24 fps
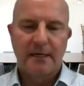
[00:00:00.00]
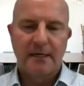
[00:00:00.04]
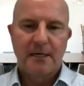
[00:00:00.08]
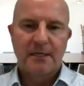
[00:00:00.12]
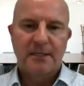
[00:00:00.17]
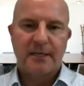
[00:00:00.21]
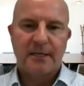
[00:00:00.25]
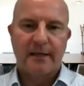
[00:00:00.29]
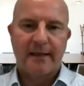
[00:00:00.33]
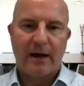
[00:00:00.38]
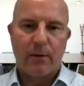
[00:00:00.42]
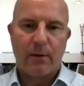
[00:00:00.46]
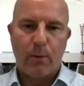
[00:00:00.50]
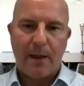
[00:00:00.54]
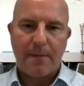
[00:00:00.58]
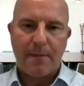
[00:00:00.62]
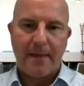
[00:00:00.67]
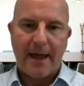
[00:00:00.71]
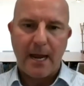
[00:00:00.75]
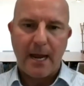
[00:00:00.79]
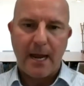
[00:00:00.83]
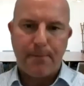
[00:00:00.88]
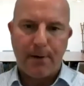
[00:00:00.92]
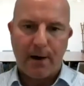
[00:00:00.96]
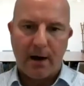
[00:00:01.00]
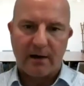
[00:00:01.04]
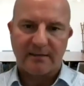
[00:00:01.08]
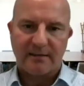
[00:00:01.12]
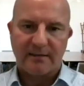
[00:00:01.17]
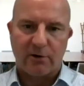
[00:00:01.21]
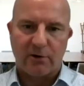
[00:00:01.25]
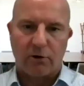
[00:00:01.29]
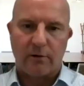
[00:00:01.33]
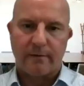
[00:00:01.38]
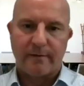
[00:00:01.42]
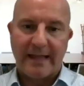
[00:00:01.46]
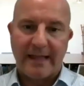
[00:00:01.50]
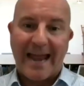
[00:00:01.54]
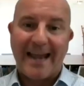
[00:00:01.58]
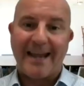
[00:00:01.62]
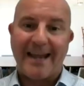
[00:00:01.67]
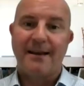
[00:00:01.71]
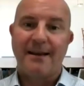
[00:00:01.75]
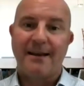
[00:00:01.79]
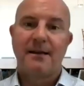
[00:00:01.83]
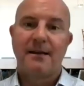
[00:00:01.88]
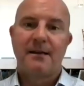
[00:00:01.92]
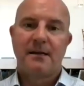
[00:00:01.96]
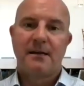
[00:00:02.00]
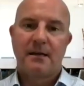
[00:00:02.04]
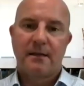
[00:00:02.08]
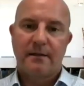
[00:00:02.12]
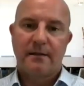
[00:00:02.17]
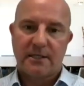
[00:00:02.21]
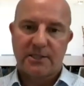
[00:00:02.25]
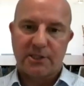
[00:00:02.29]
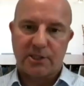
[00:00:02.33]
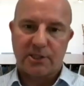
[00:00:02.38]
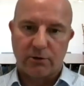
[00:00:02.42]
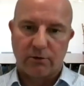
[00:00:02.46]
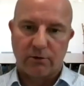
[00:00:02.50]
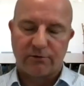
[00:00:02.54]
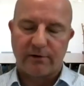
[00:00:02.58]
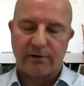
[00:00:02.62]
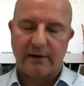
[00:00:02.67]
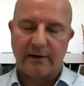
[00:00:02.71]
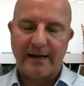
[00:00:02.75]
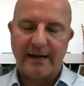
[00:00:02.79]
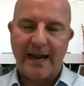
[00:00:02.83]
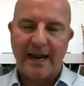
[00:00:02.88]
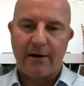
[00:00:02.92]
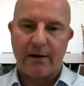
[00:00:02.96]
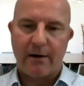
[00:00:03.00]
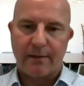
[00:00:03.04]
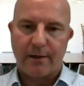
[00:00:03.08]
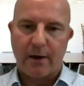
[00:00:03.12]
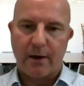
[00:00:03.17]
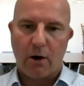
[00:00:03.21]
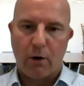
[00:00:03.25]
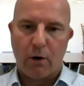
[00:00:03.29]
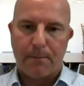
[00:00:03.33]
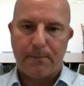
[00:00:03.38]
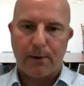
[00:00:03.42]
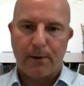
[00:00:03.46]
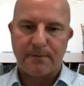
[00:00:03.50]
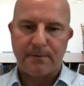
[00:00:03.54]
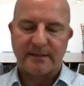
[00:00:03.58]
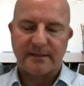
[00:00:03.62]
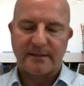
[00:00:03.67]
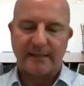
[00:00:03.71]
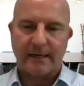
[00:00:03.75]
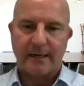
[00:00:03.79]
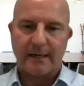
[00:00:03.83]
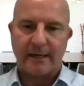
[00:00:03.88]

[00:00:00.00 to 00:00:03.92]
so that when they pass on, then the children inherit the whole property.